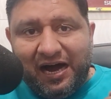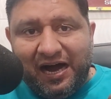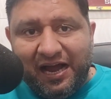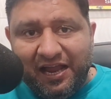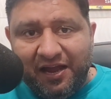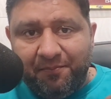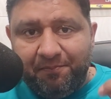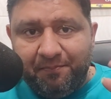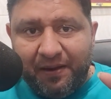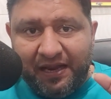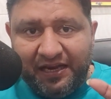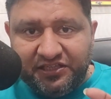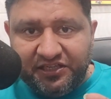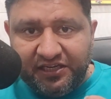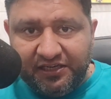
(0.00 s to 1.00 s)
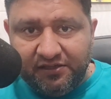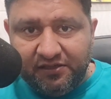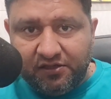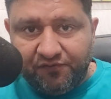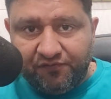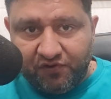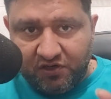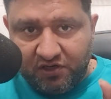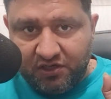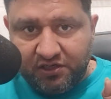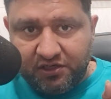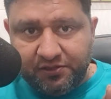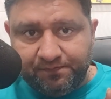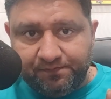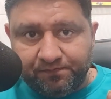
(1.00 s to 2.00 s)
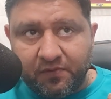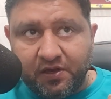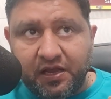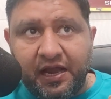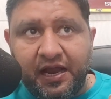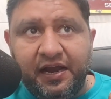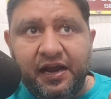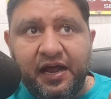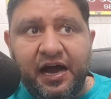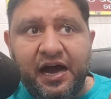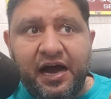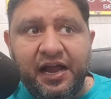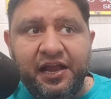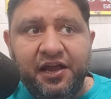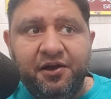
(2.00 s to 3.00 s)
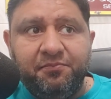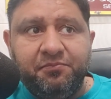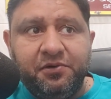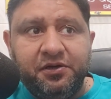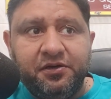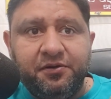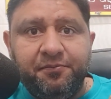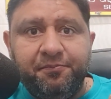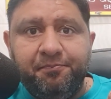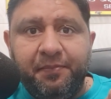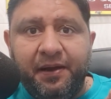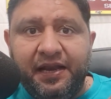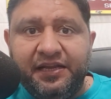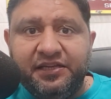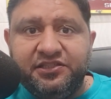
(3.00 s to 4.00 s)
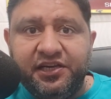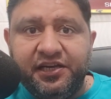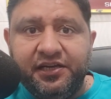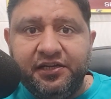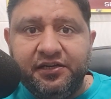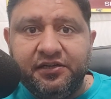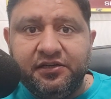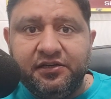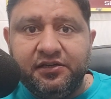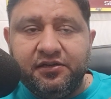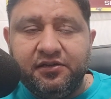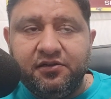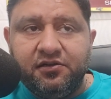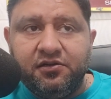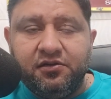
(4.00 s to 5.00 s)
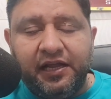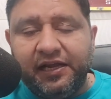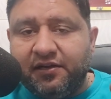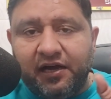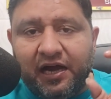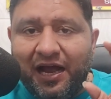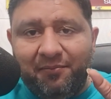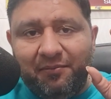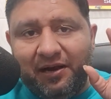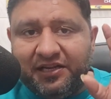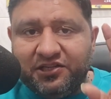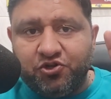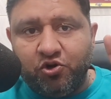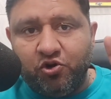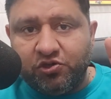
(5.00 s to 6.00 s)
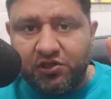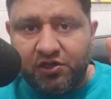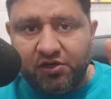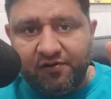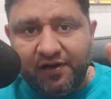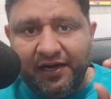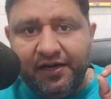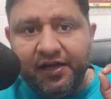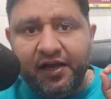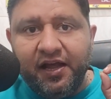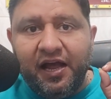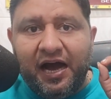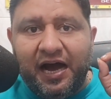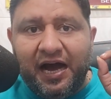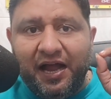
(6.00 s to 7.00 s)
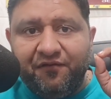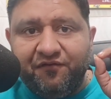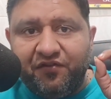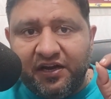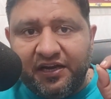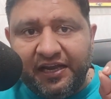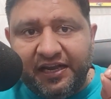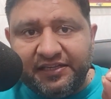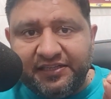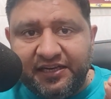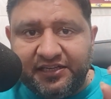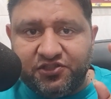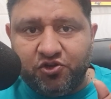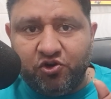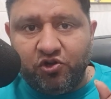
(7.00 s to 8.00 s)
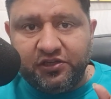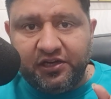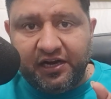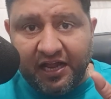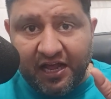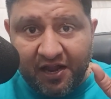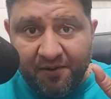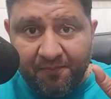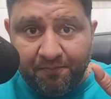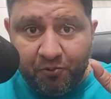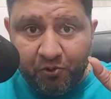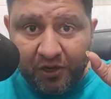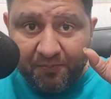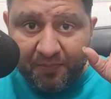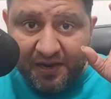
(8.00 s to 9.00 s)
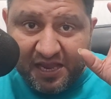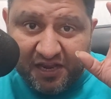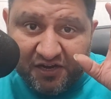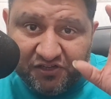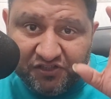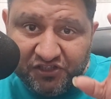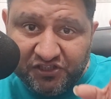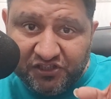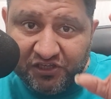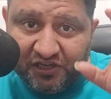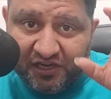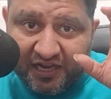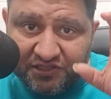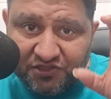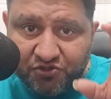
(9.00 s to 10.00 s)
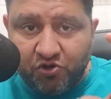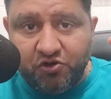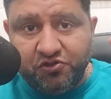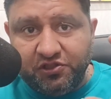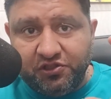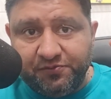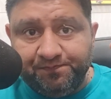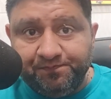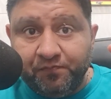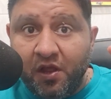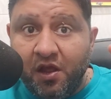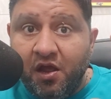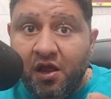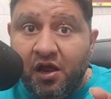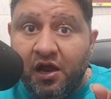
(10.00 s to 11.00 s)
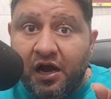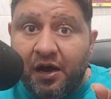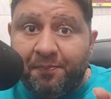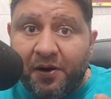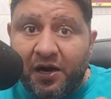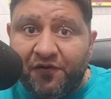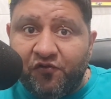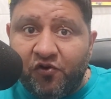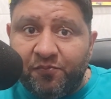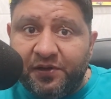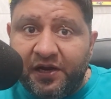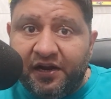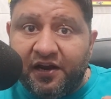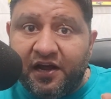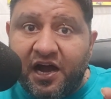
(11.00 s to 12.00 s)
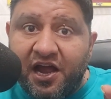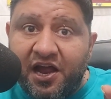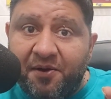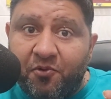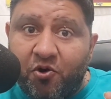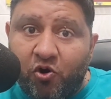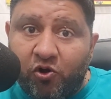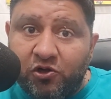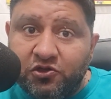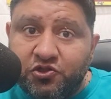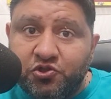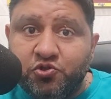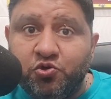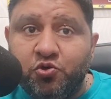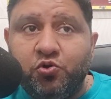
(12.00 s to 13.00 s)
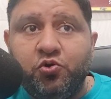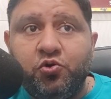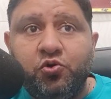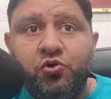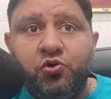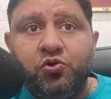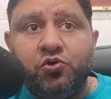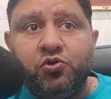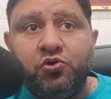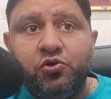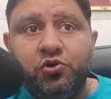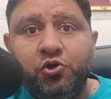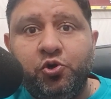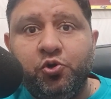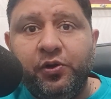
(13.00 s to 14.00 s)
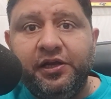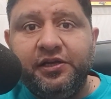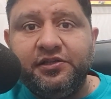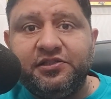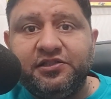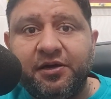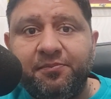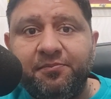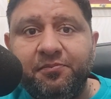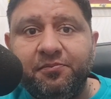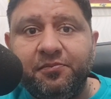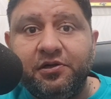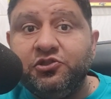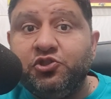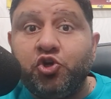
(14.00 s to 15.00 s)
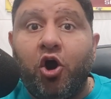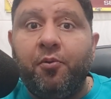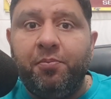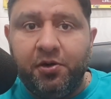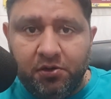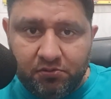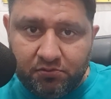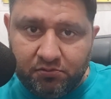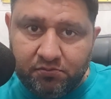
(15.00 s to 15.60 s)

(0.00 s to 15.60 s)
I am managing the work and I am managing, like, I am an astrologer, right? I am working as an astrologer and I am putting my energies in astrology. Apart from that, I am also doing some job.